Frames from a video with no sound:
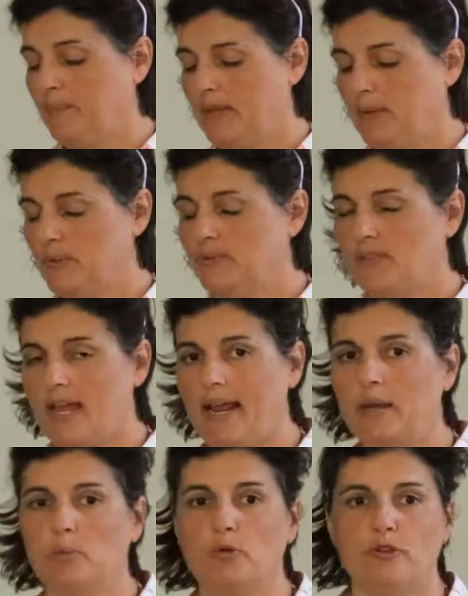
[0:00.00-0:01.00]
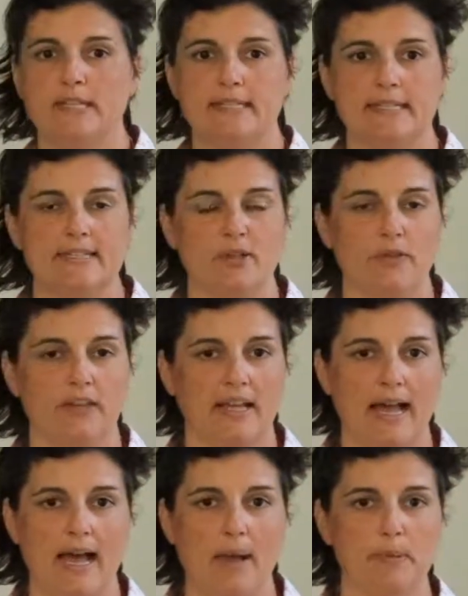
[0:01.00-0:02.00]
There was animal feces on the
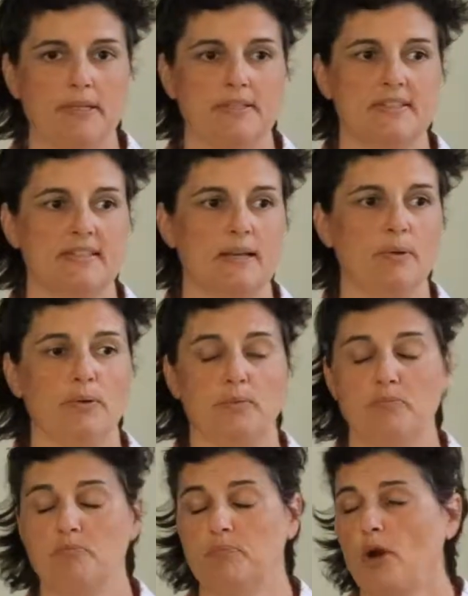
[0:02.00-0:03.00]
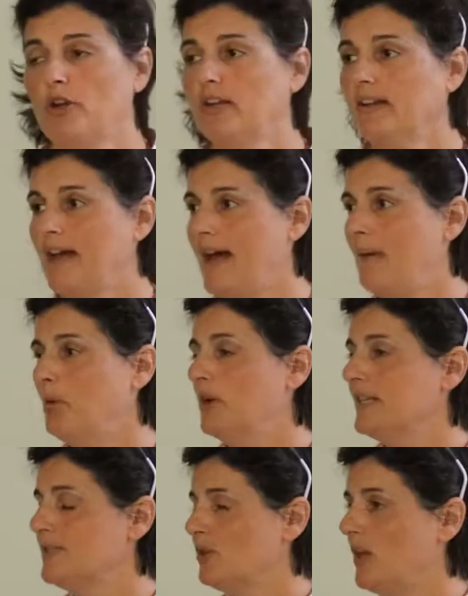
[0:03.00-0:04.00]
carpets, there were broken car
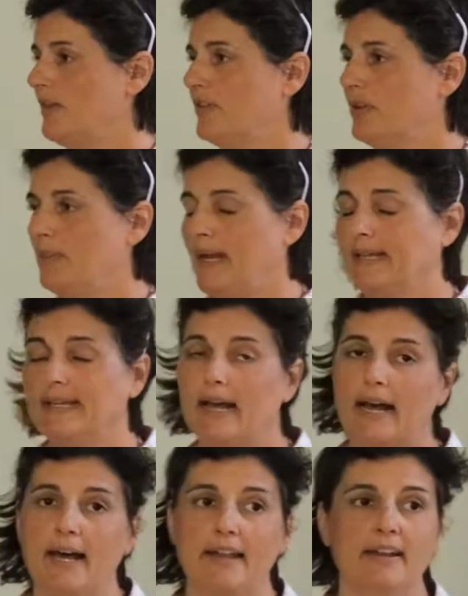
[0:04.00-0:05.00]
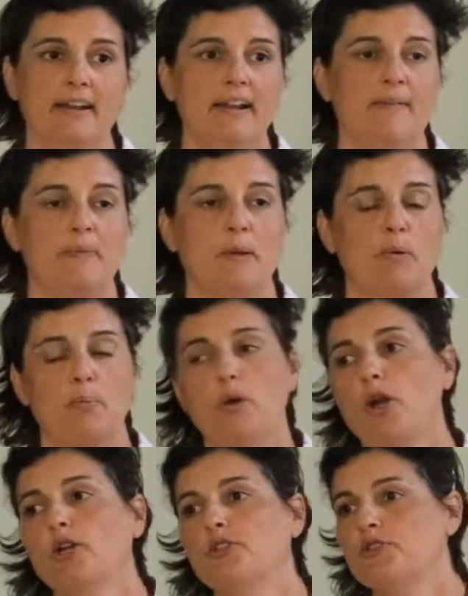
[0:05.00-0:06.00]
bodies all over the backyard, there were
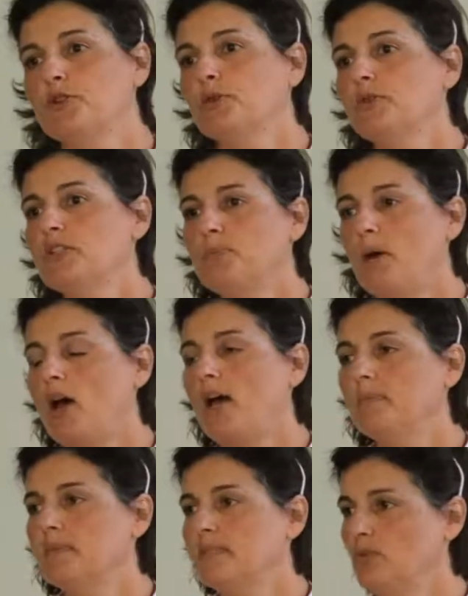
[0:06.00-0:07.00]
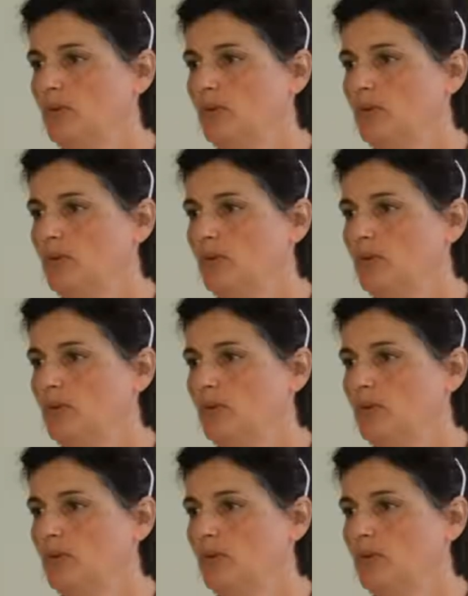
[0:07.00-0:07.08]
broken sewage pipes